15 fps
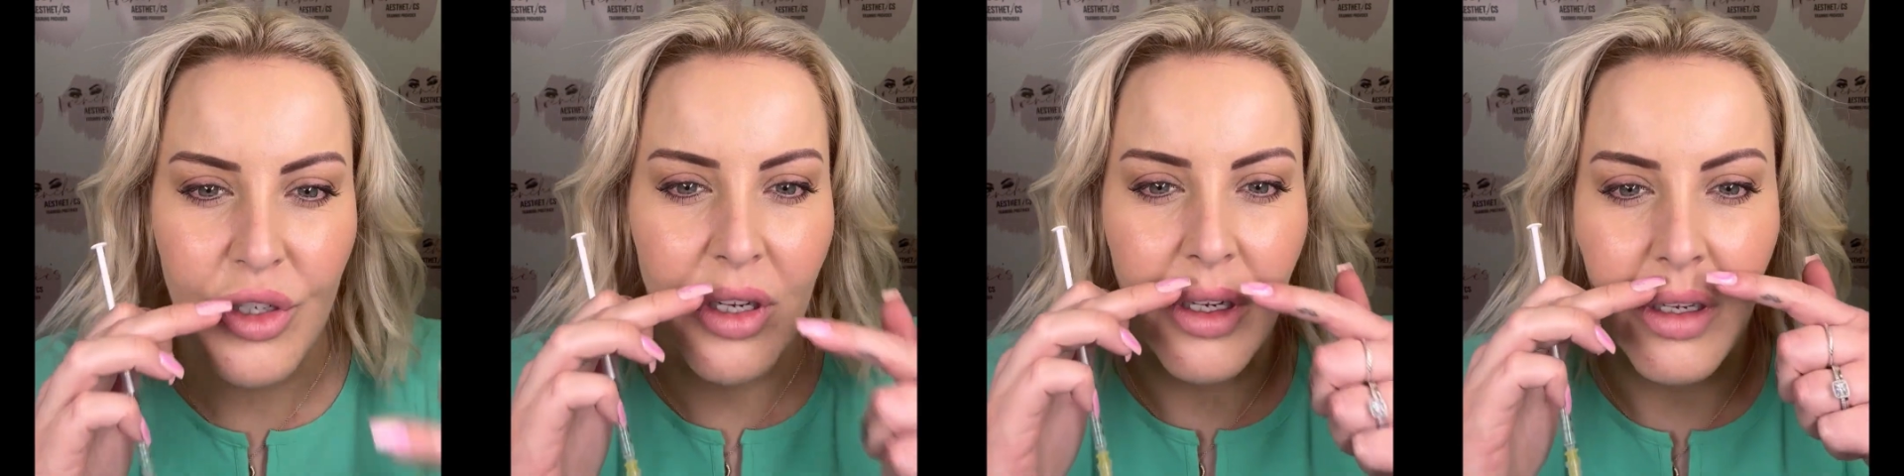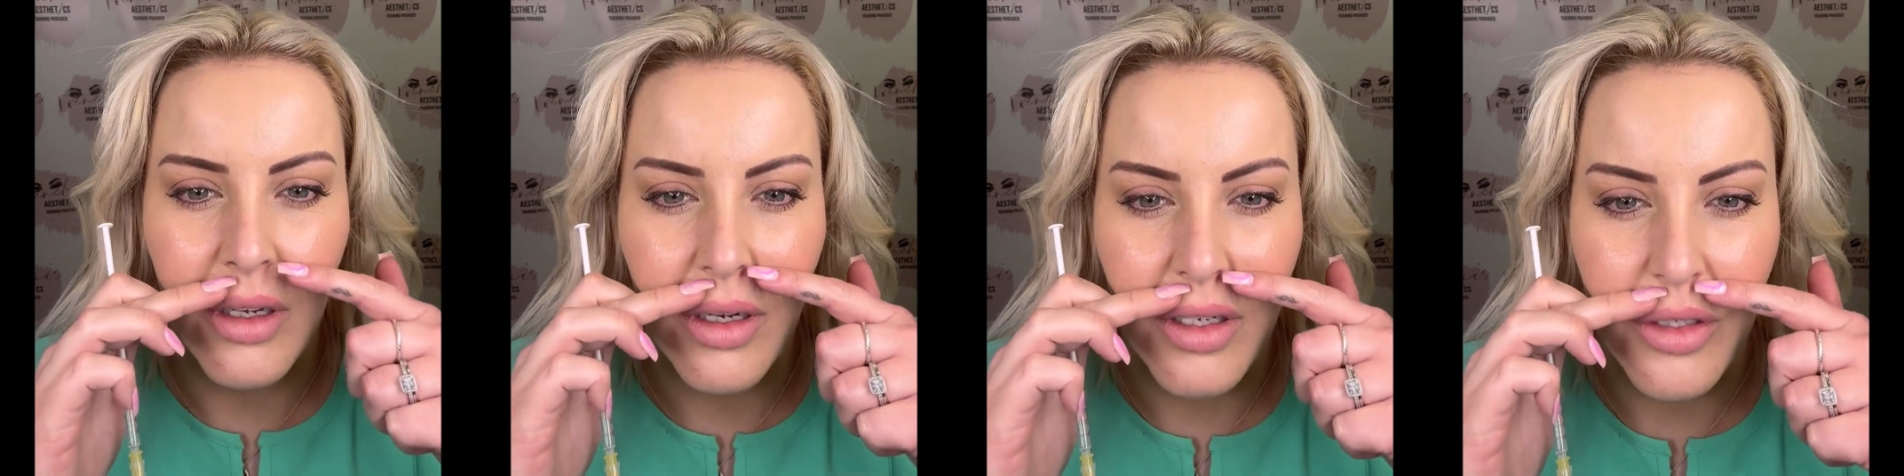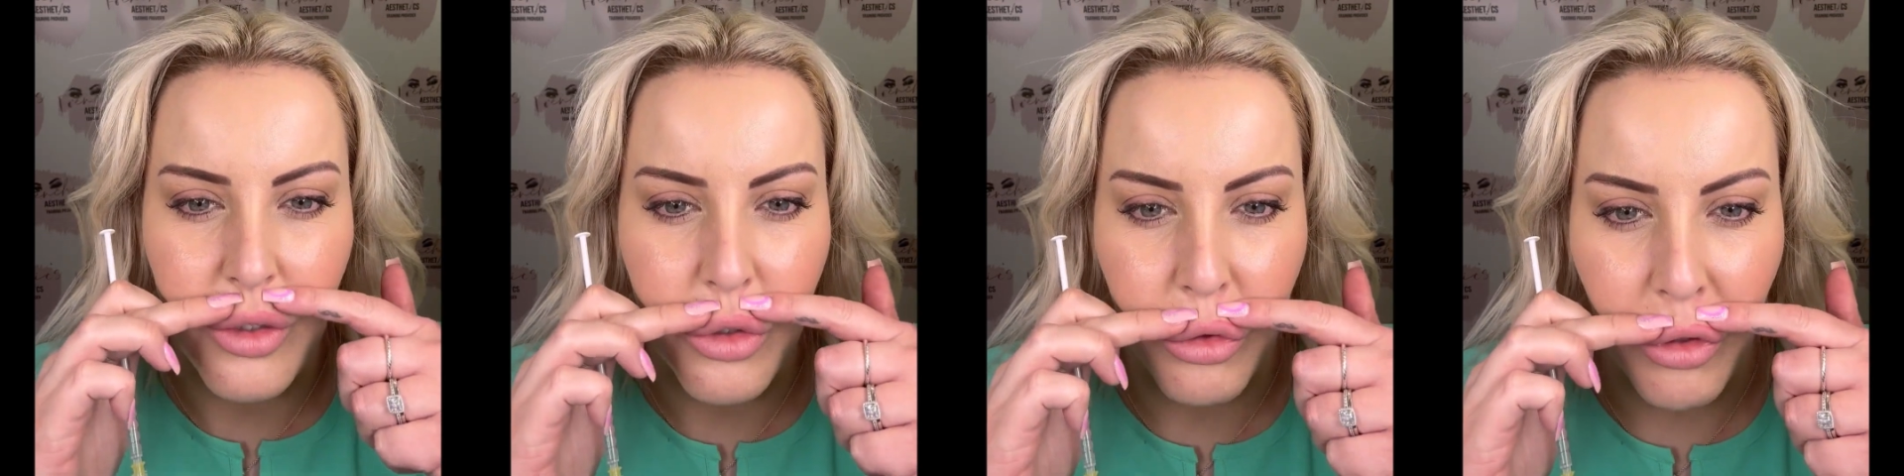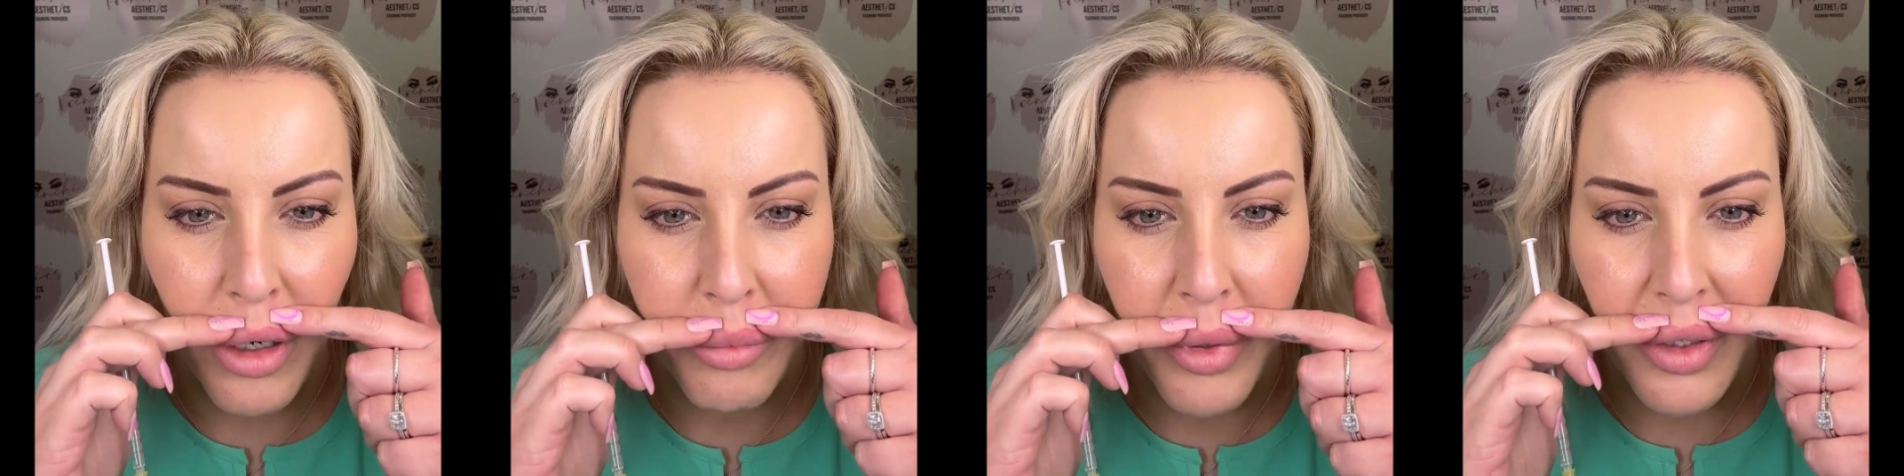you can cause a
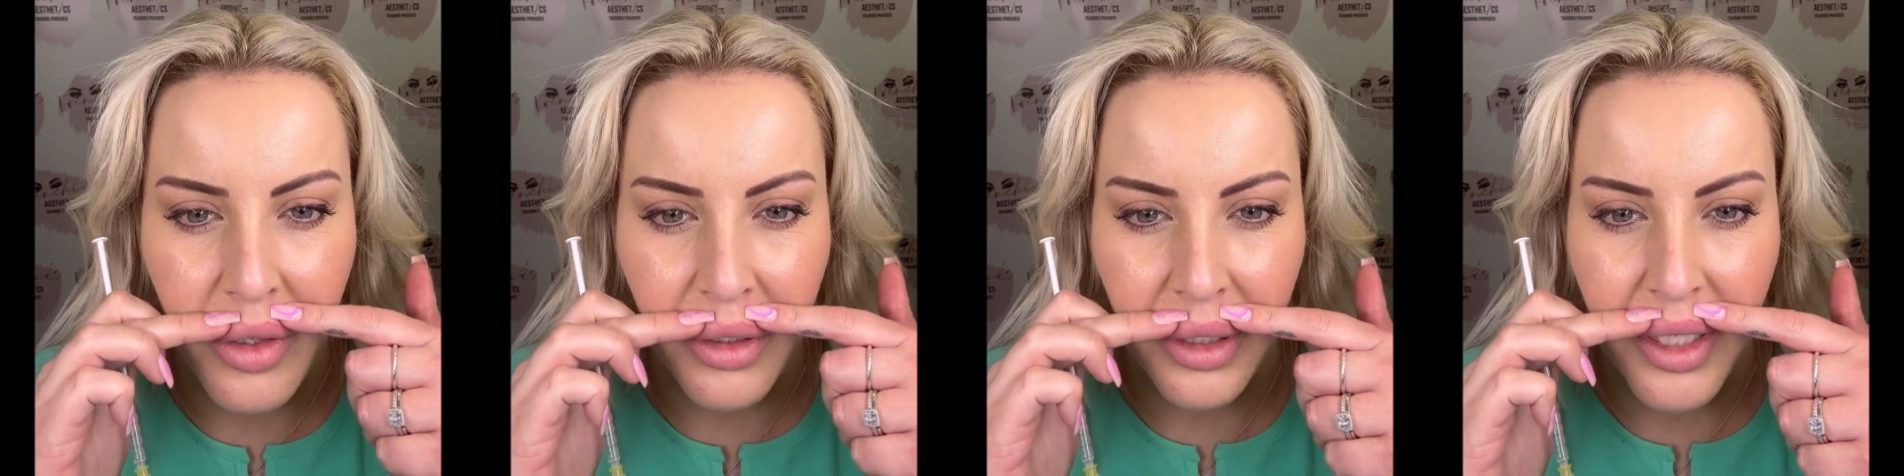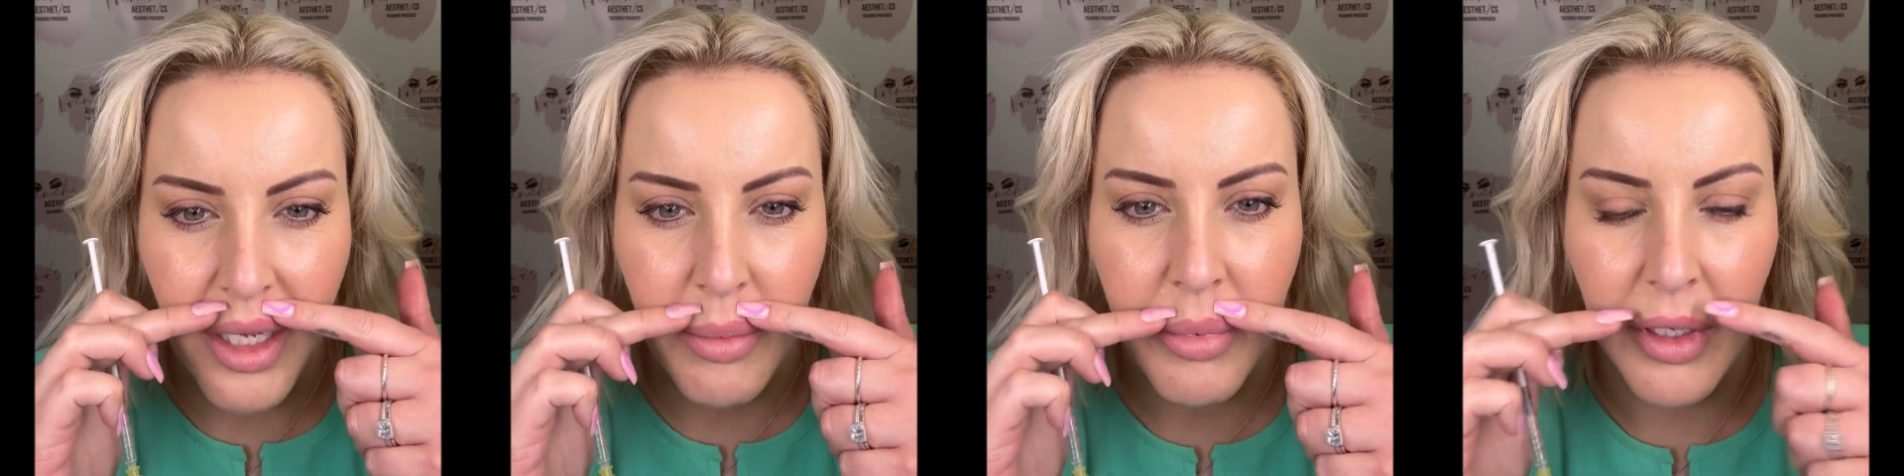drop on the lip,